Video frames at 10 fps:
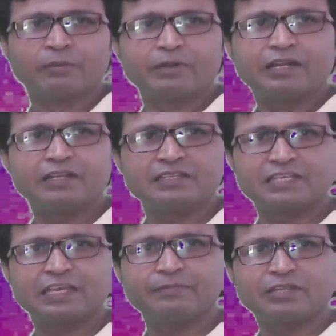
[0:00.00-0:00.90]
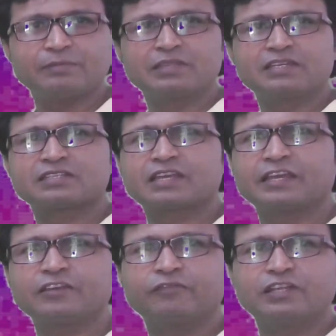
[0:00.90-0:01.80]
but at the same time there is a
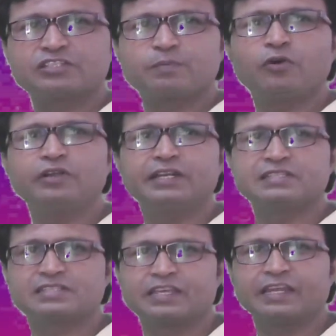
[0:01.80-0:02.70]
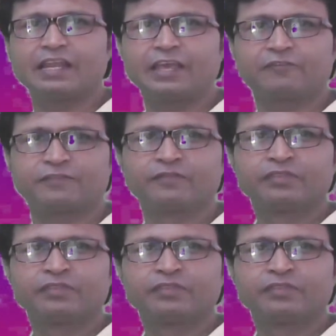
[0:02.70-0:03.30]
kind of despondency in life,